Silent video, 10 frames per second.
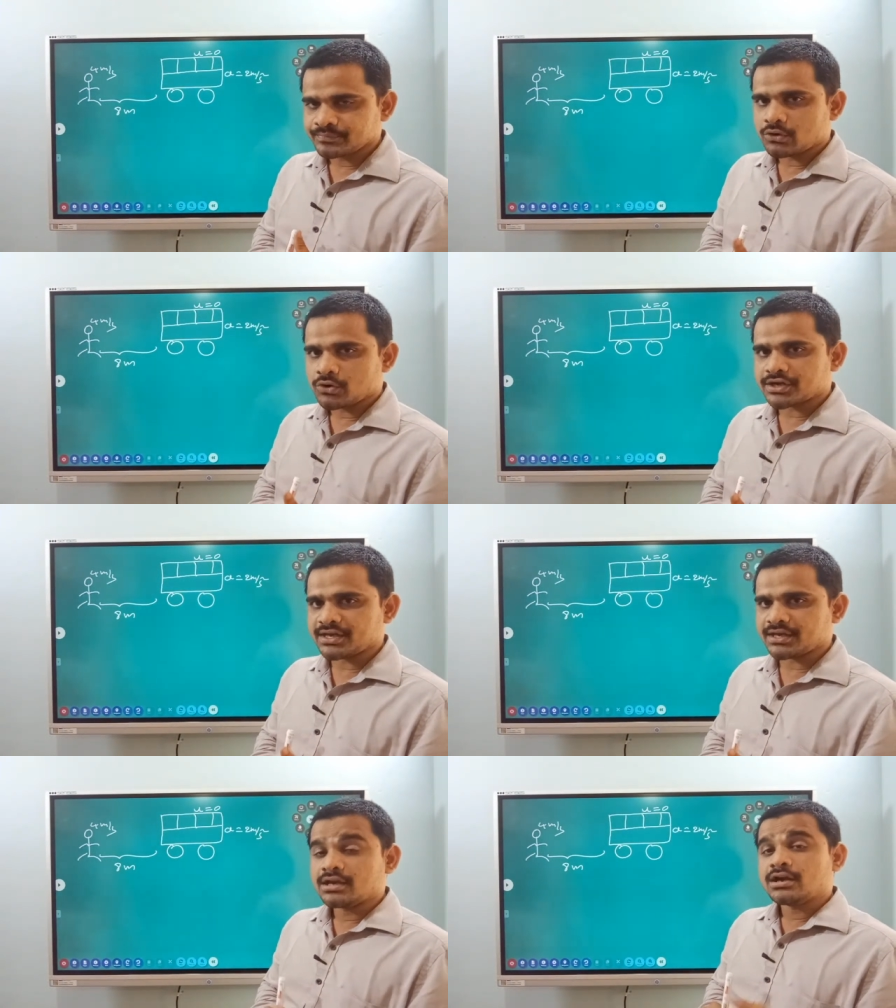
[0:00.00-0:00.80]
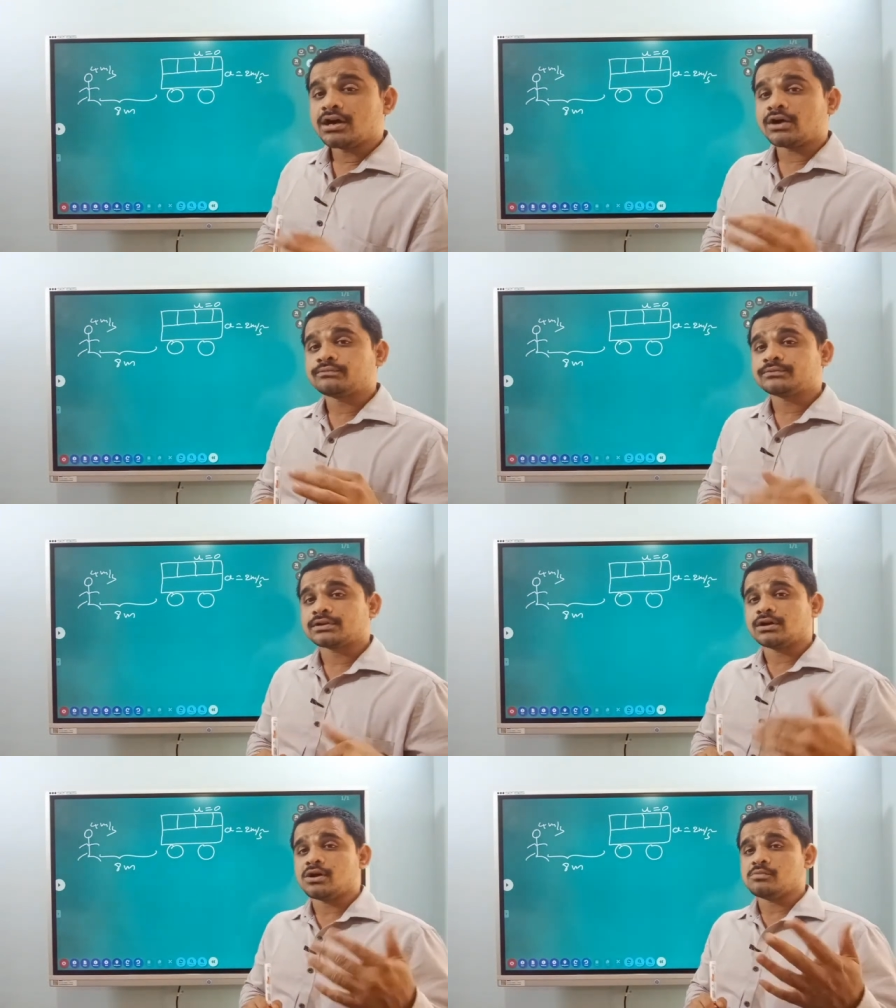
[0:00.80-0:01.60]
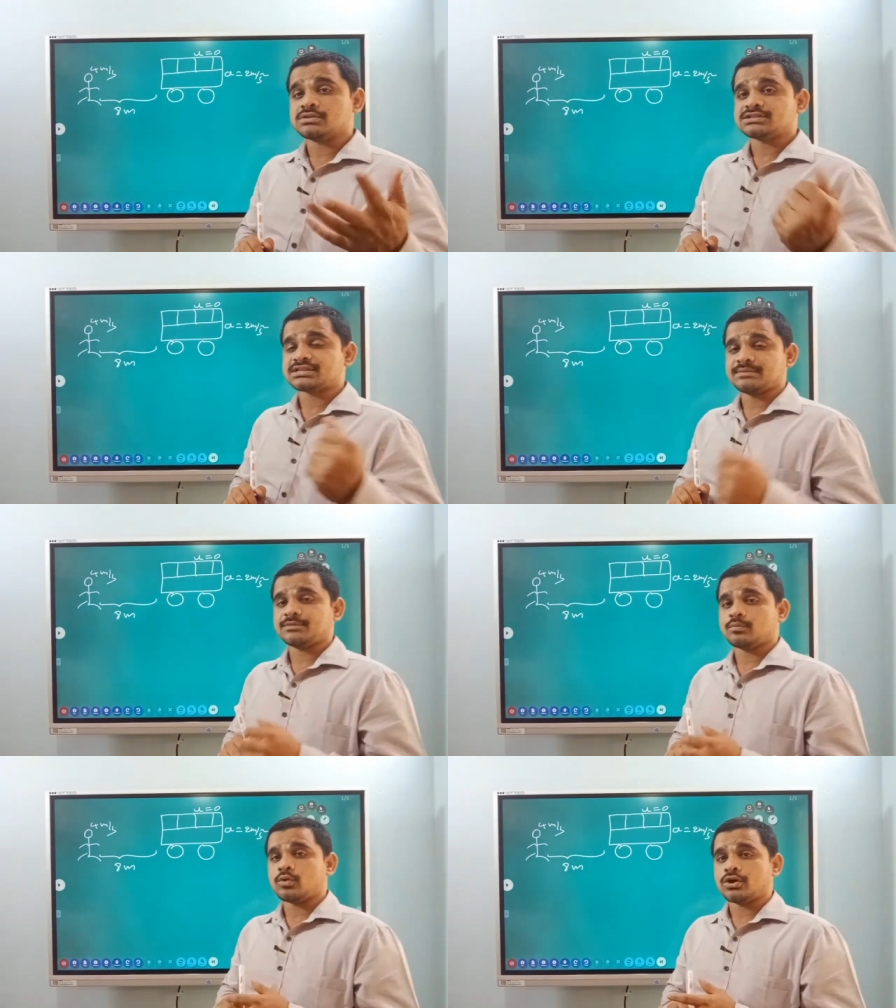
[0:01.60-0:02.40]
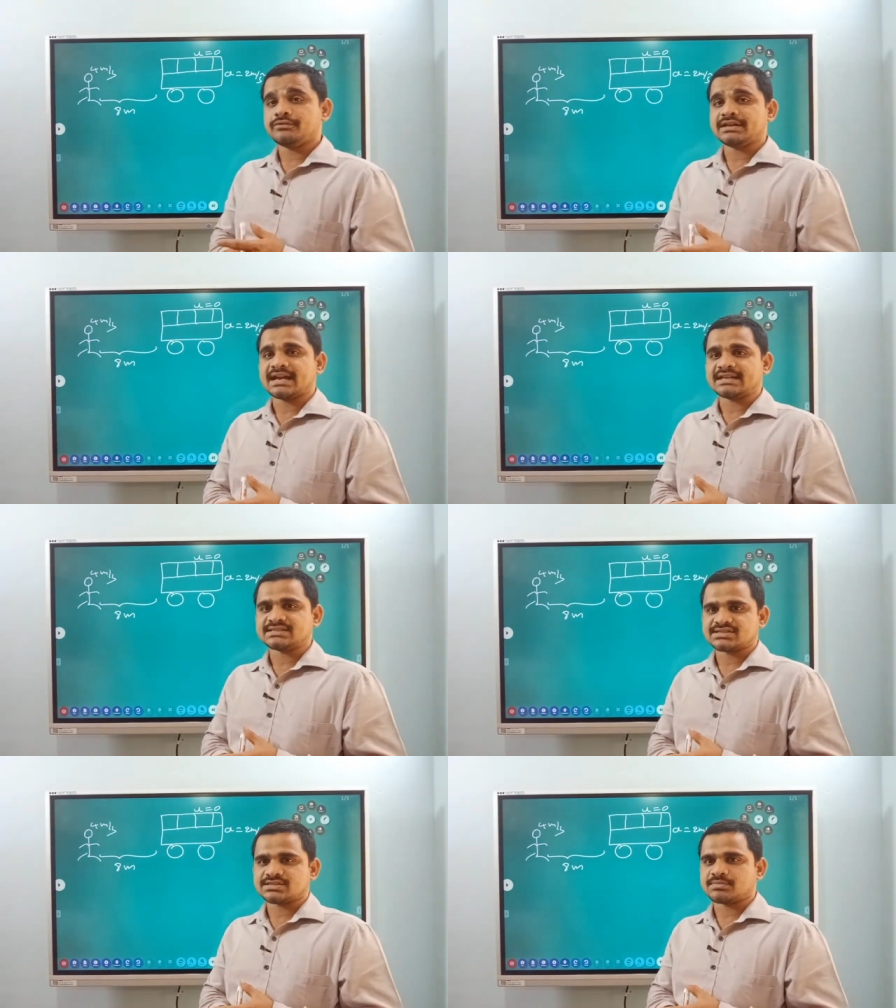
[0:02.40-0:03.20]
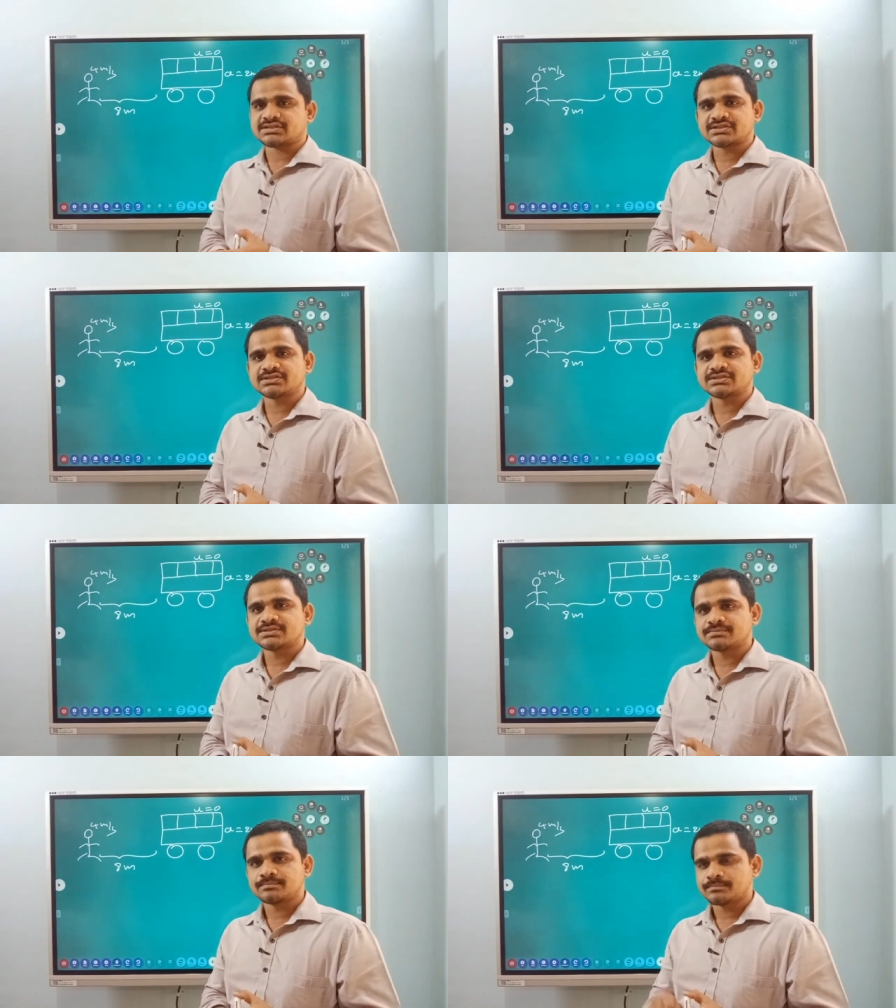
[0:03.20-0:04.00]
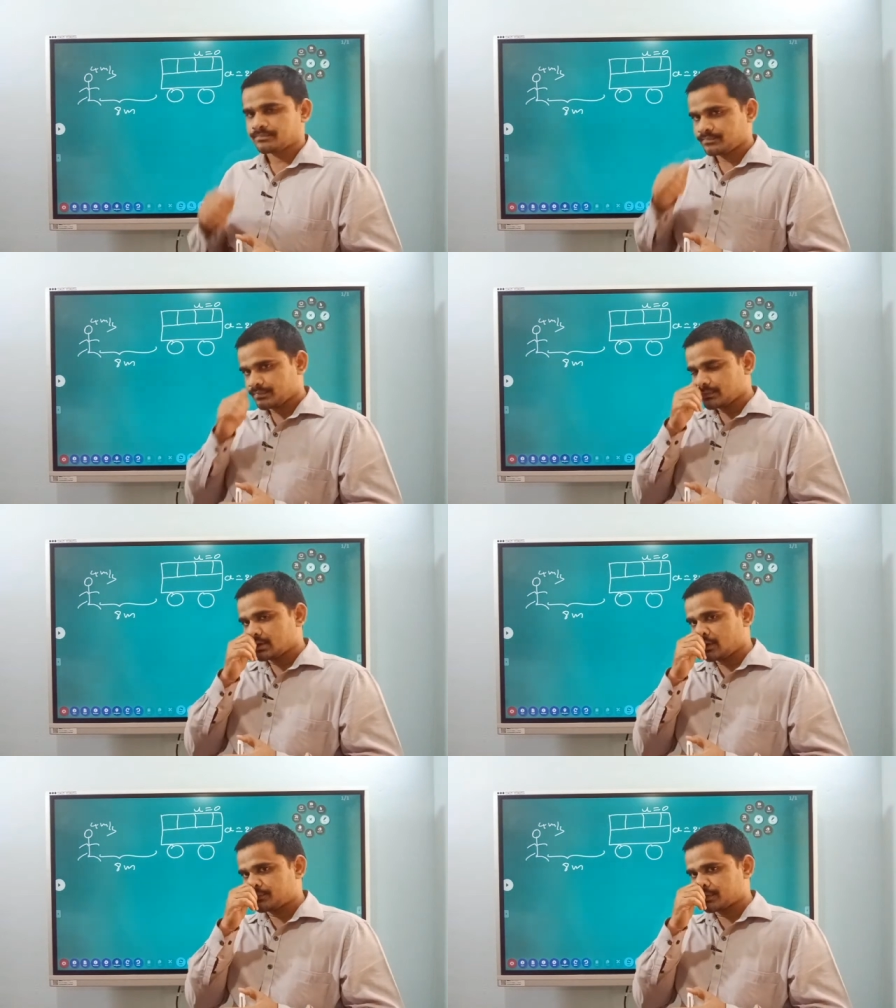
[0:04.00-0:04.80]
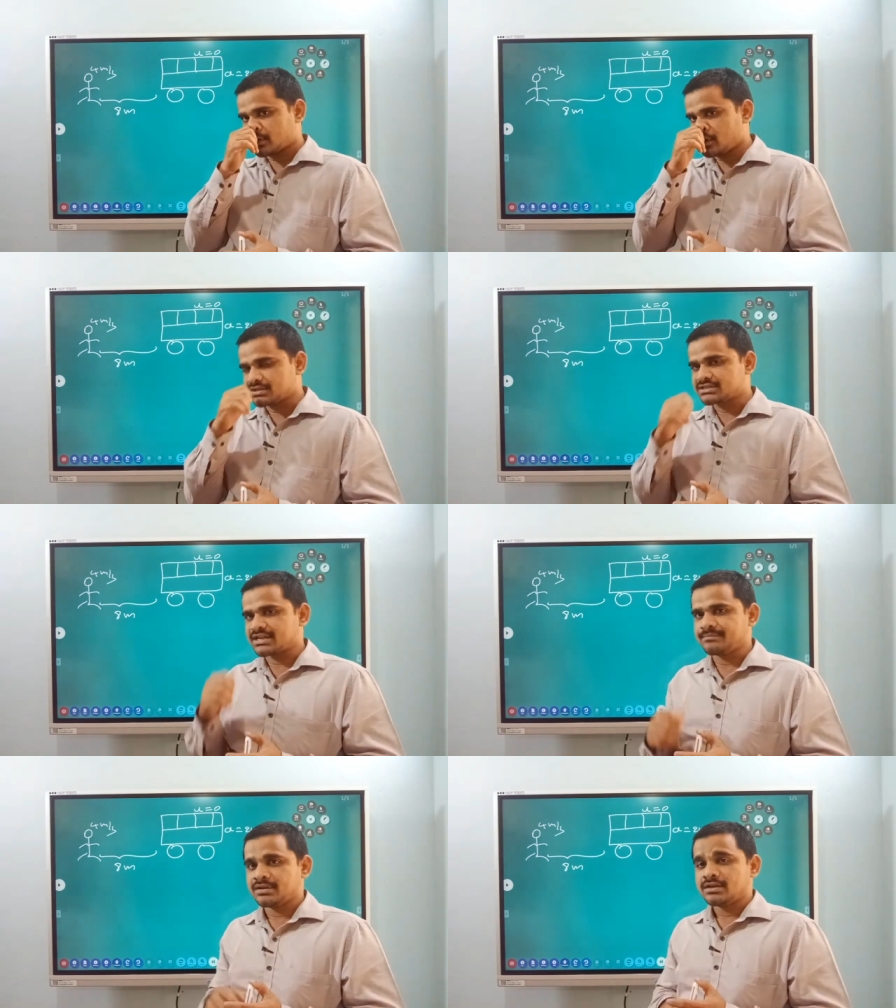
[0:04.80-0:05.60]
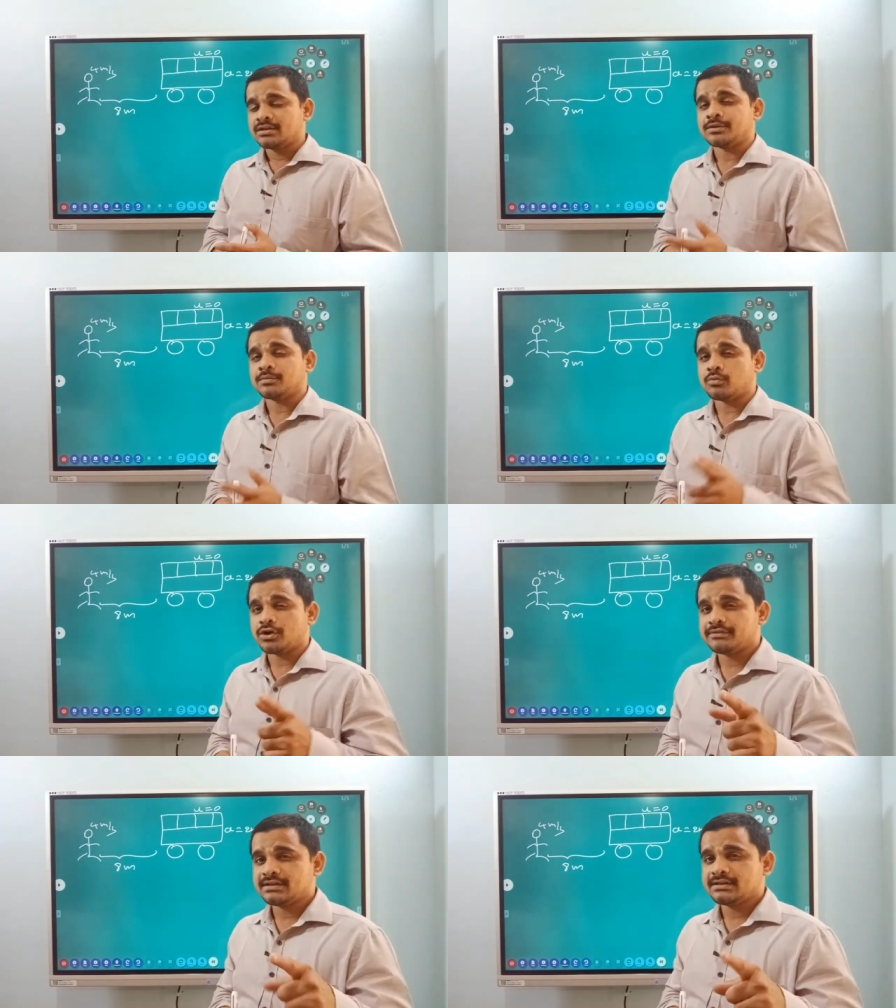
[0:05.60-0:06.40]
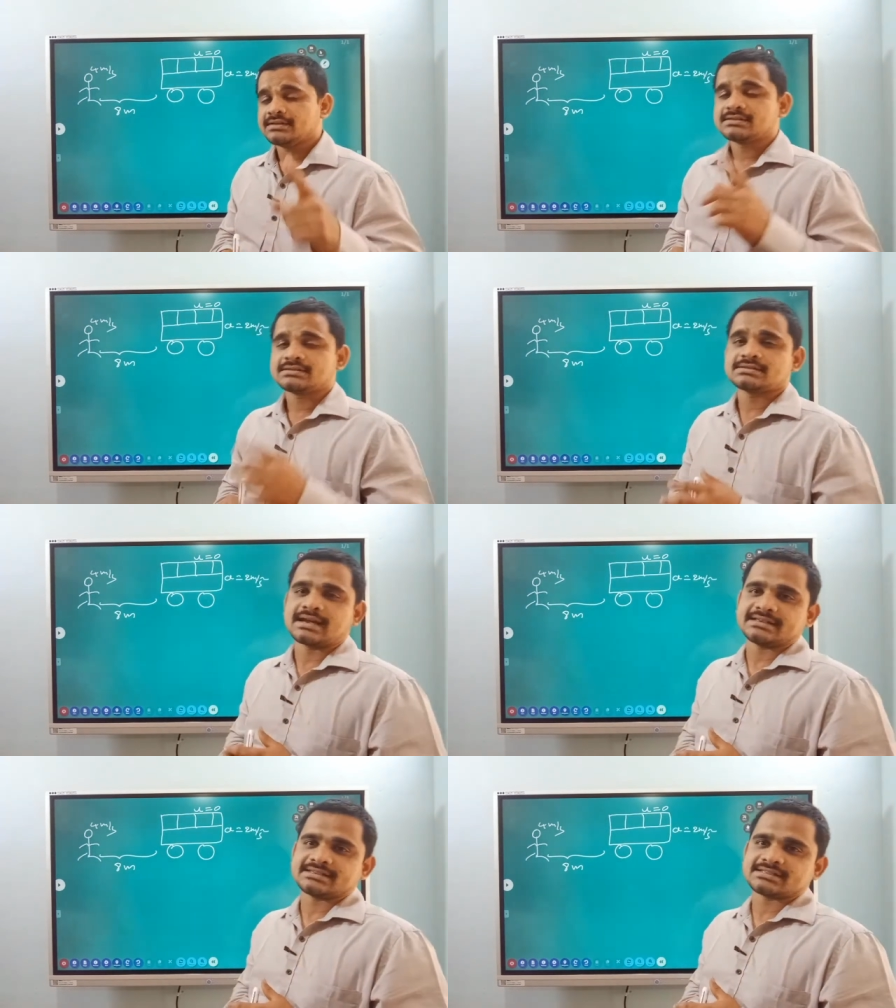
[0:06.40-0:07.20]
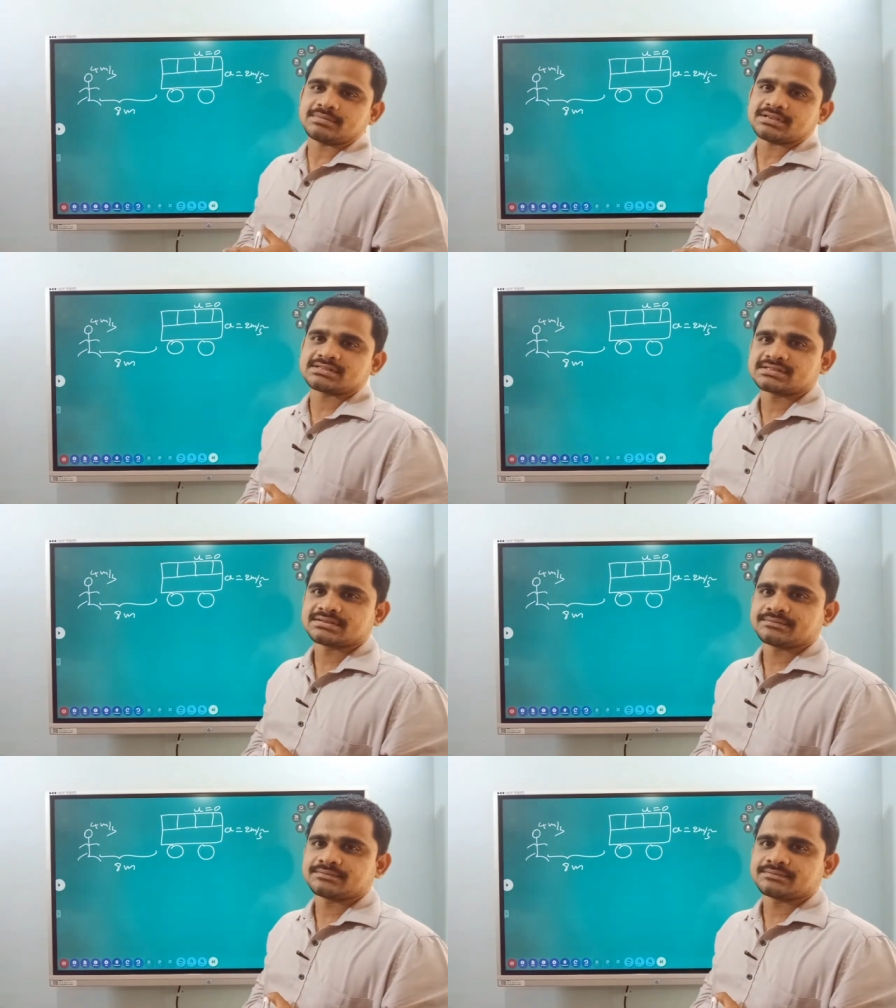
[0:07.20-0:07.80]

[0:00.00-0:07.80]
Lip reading: Okay, after how much time the boy will catches the bus? After how much time the boy will catches the bus?